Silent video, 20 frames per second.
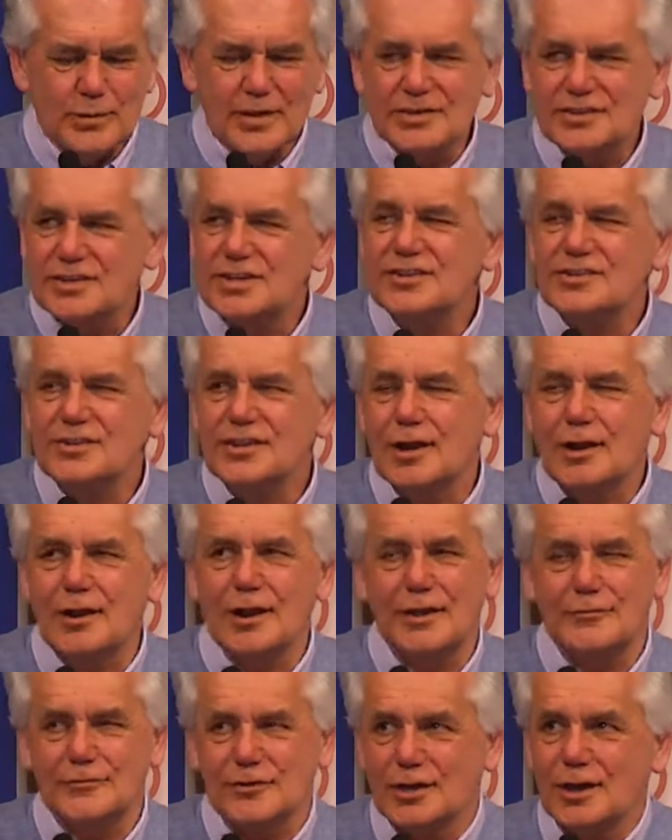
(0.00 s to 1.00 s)
She said, I'll
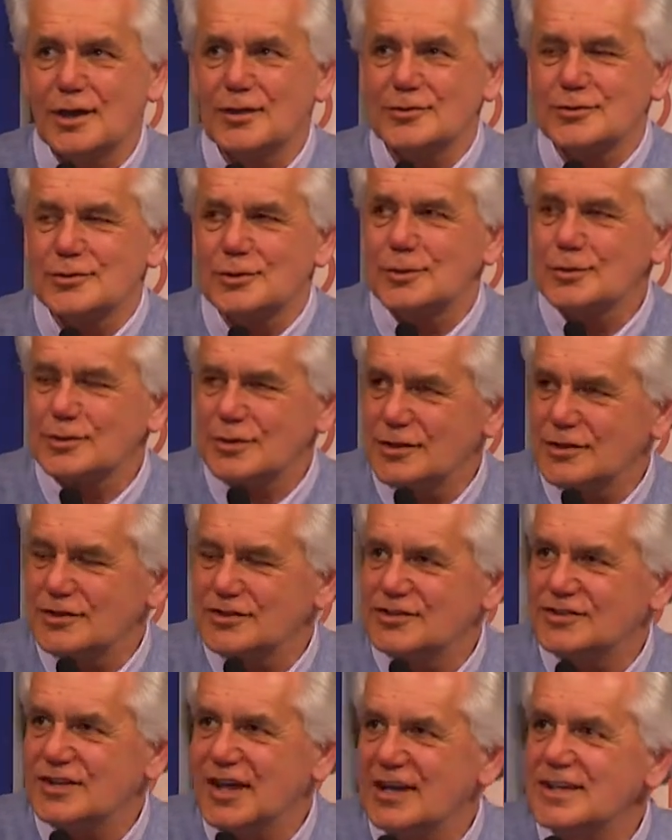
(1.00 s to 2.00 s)
have to go and talk to the
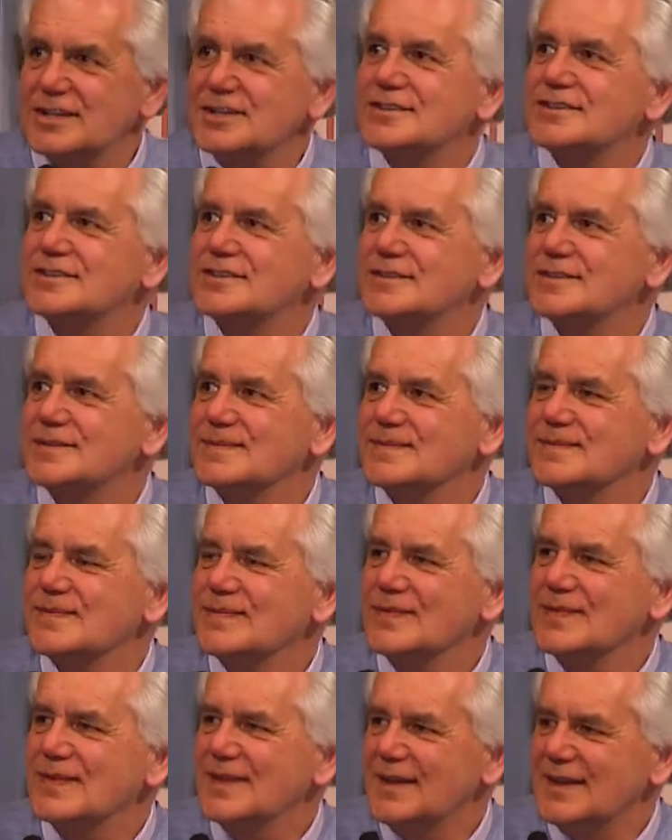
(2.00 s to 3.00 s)
states.
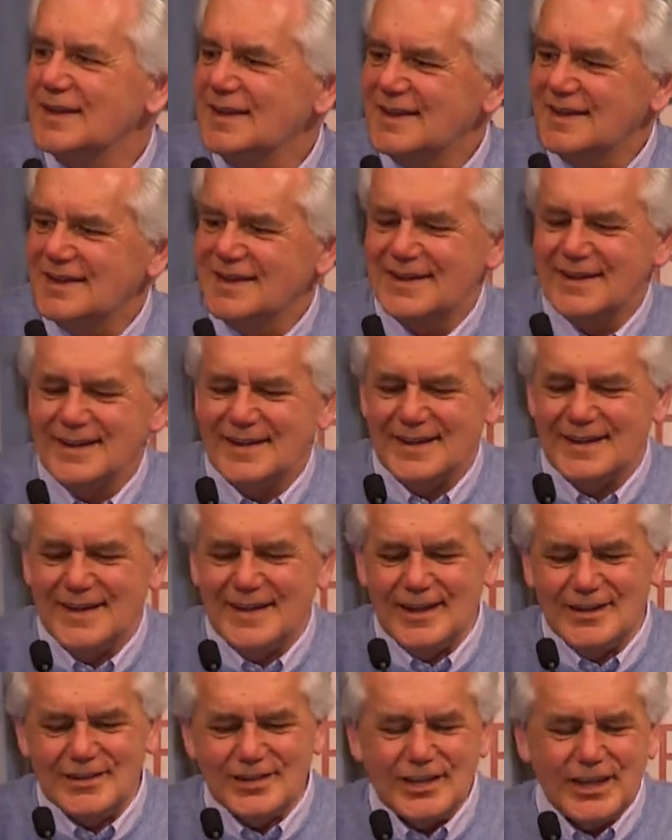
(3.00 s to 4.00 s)

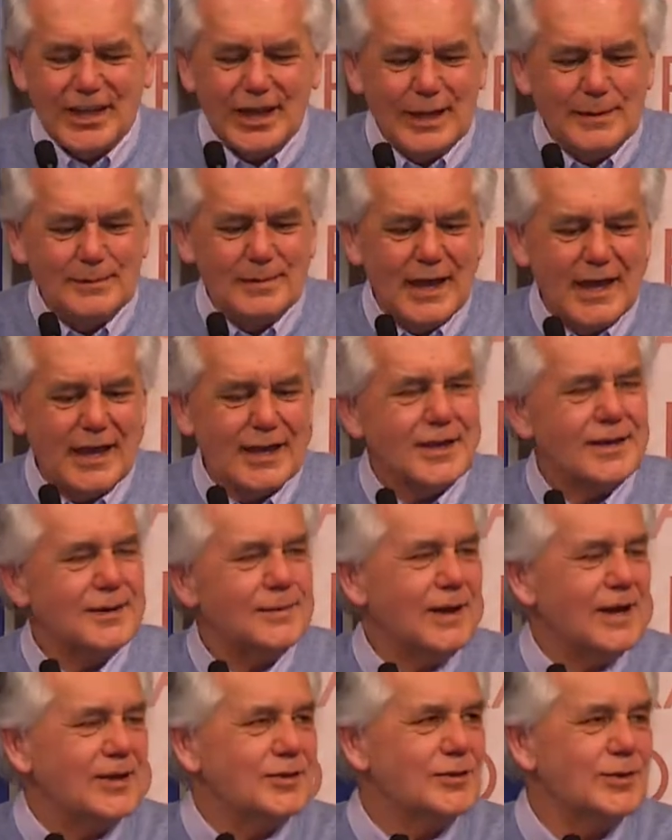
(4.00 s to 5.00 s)
And she came back
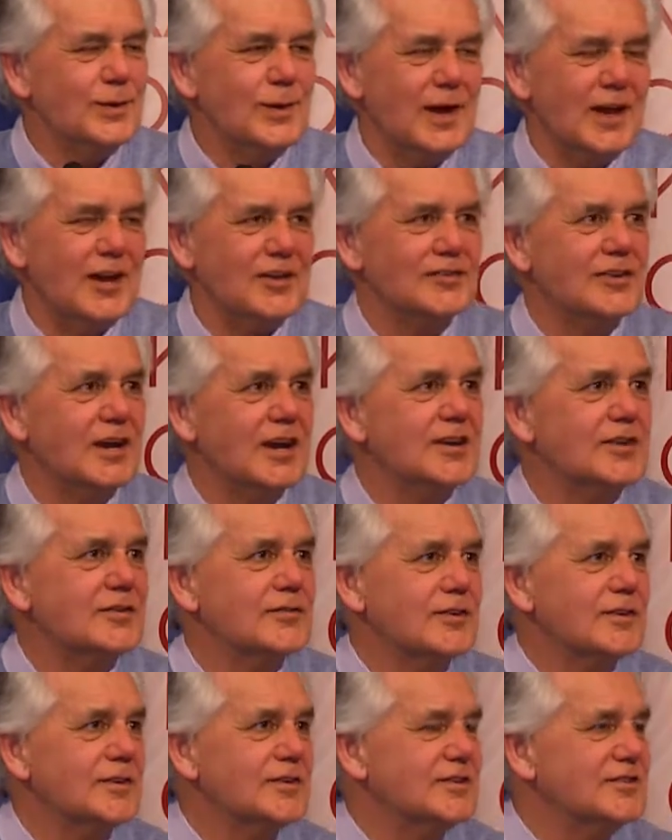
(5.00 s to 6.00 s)
about 2 hours
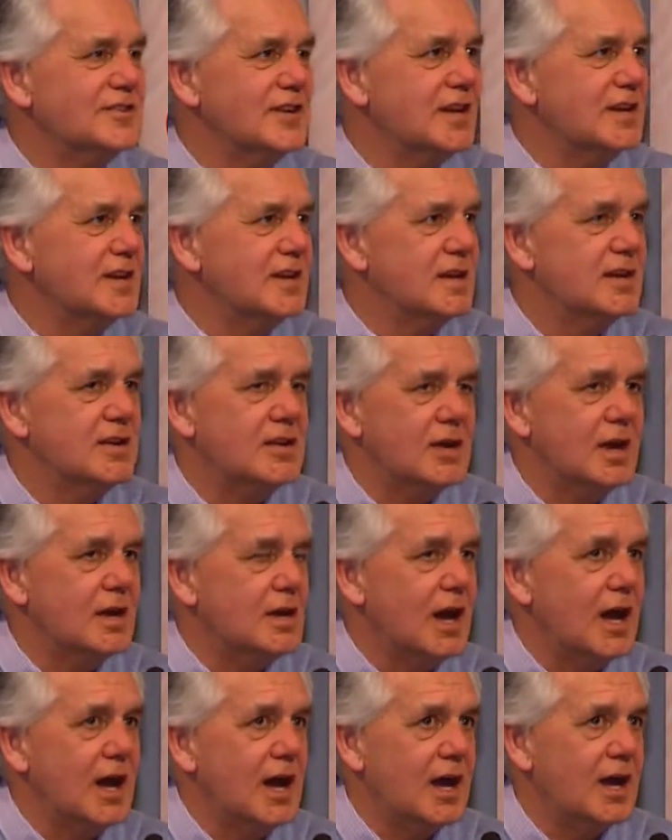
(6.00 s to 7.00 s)
later and said,
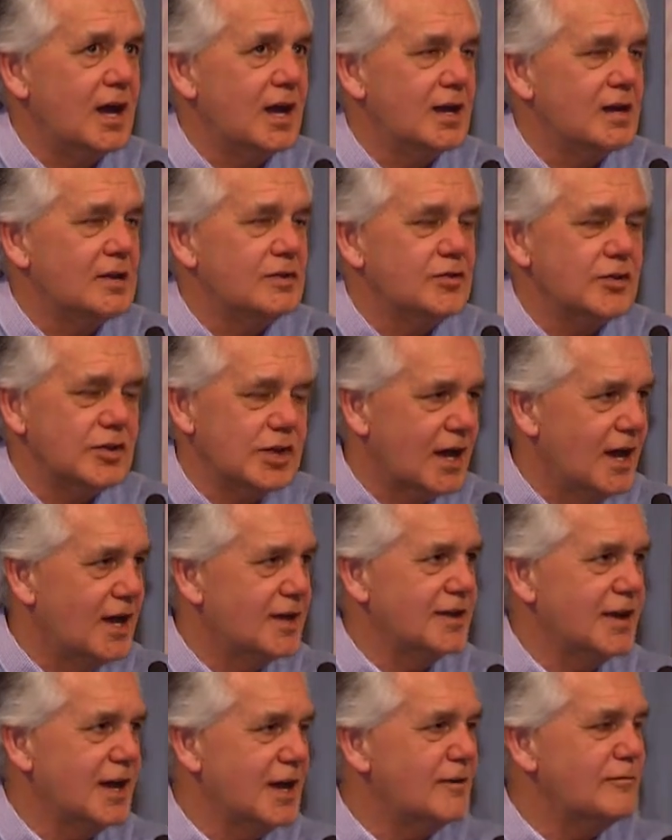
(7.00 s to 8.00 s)
you
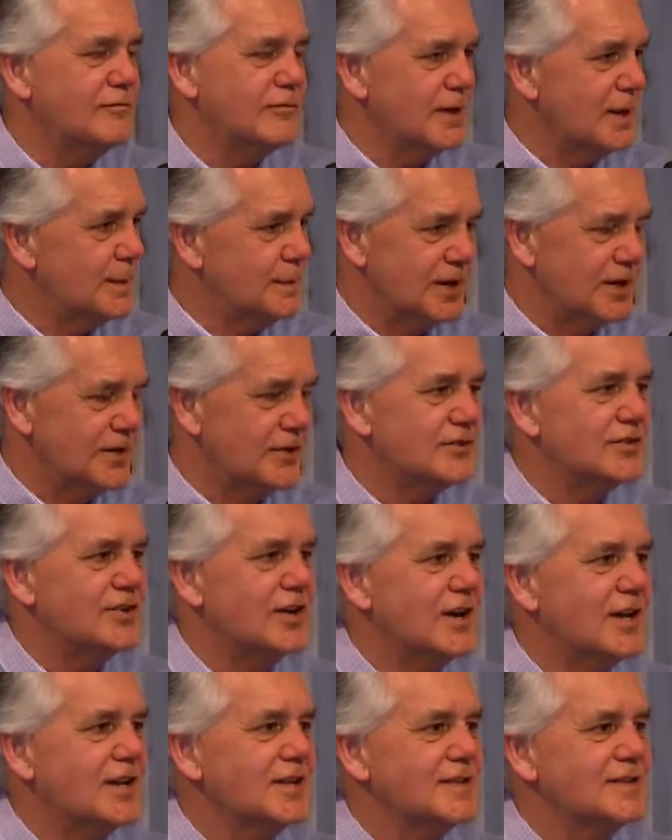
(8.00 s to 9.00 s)
can't have a minute
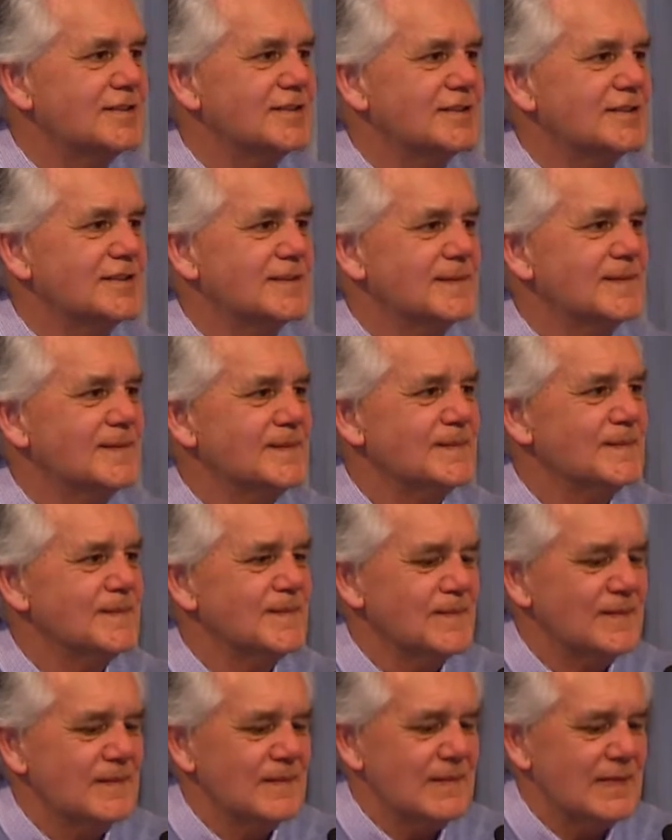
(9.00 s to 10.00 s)
silence.
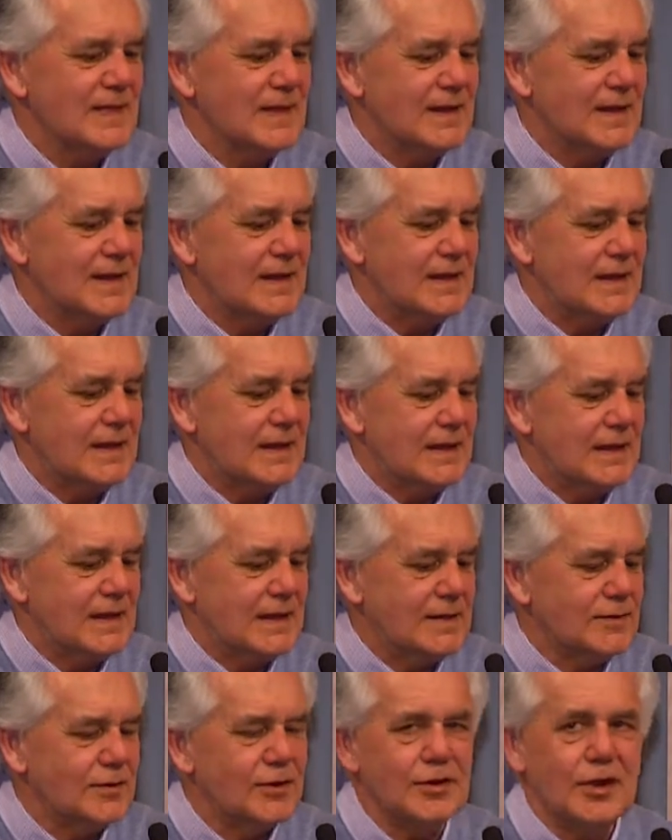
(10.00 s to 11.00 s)

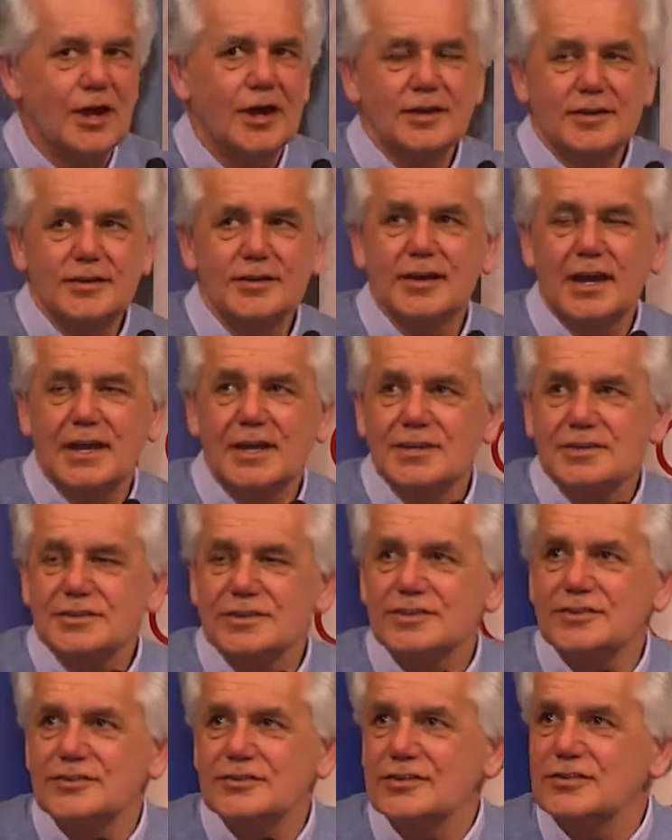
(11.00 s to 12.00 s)
The United
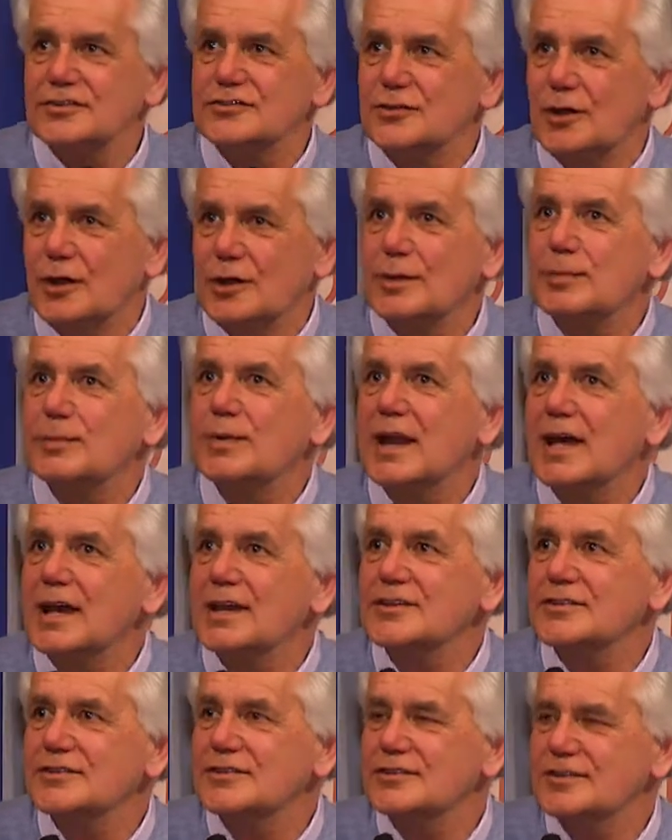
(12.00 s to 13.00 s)
Nations is not a
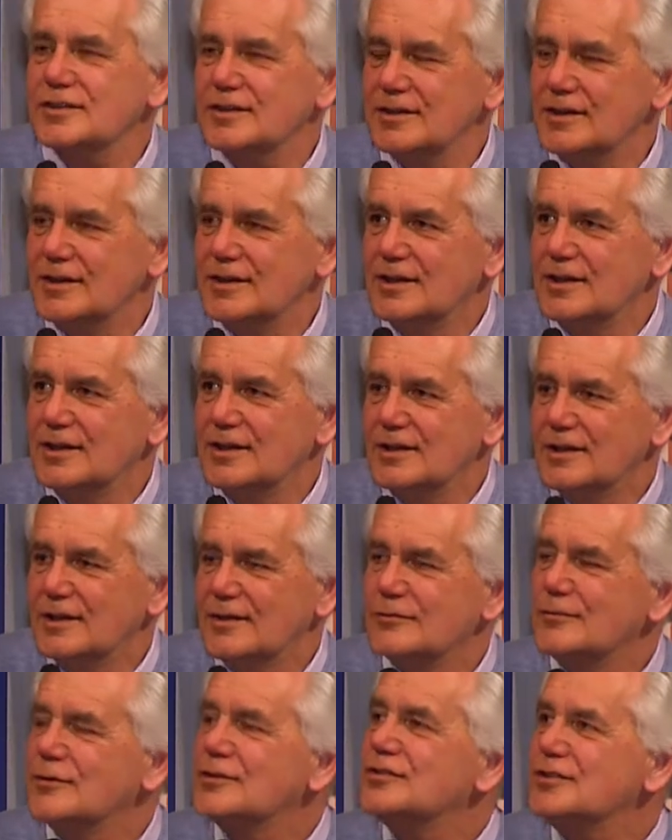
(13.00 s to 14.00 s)
place for